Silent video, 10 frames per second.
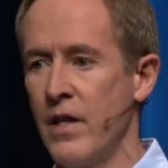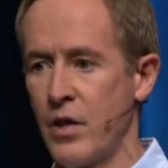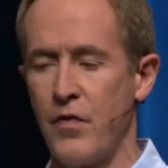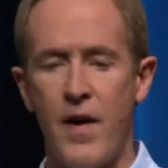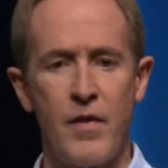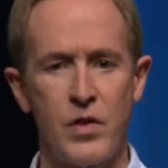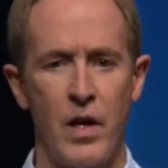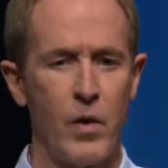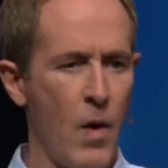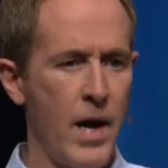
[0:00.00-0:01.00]
So the fives are
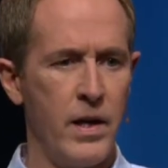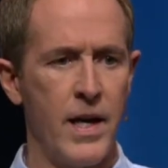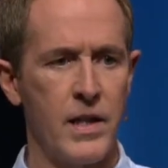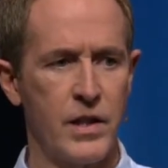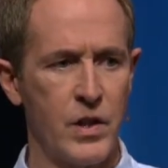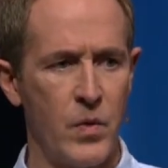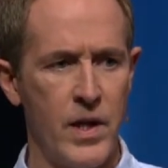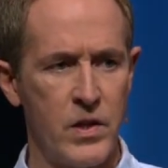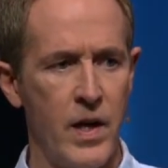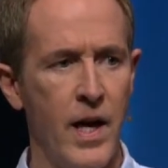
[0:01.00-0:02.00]
like, why did he ask us to
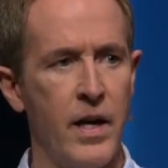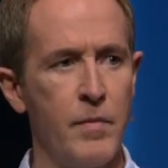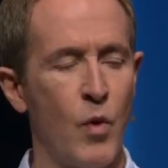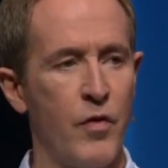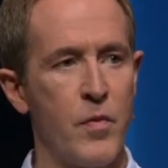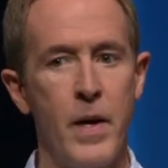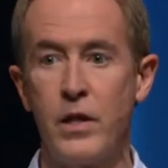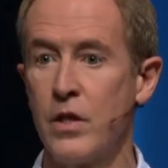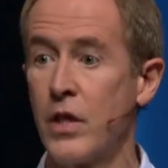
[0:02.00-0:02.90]
raise our hand? I need more information.